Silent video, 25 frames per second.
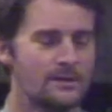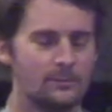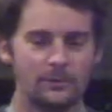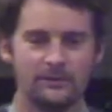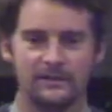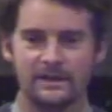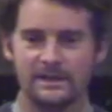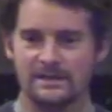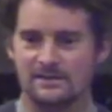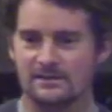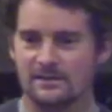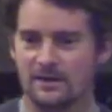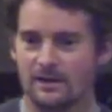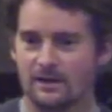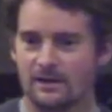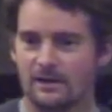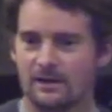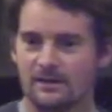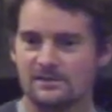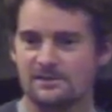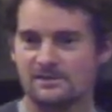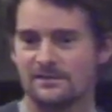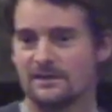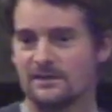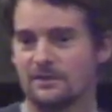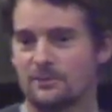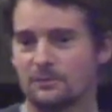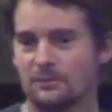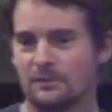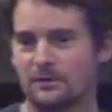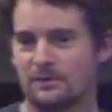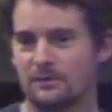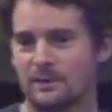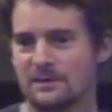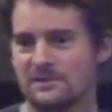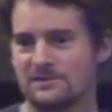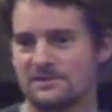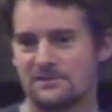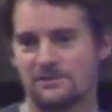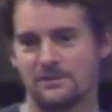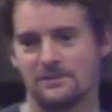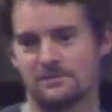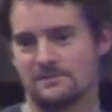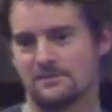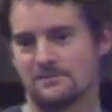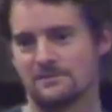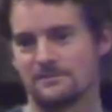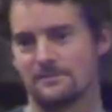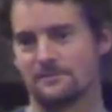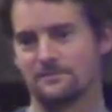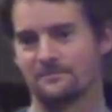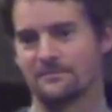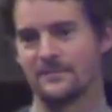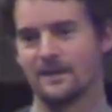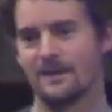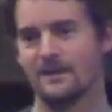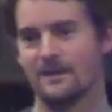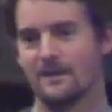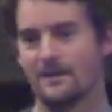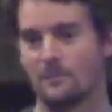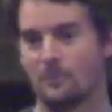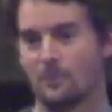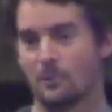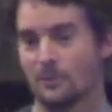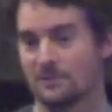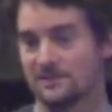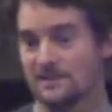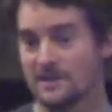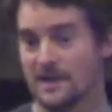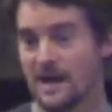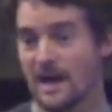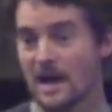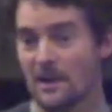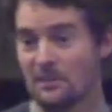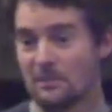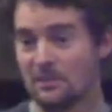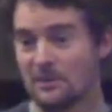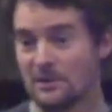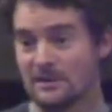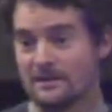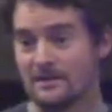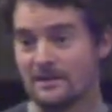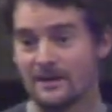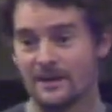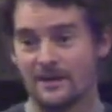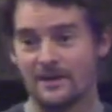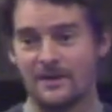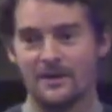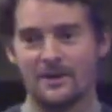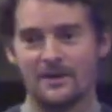when they start asking all the questions. What's going to happen?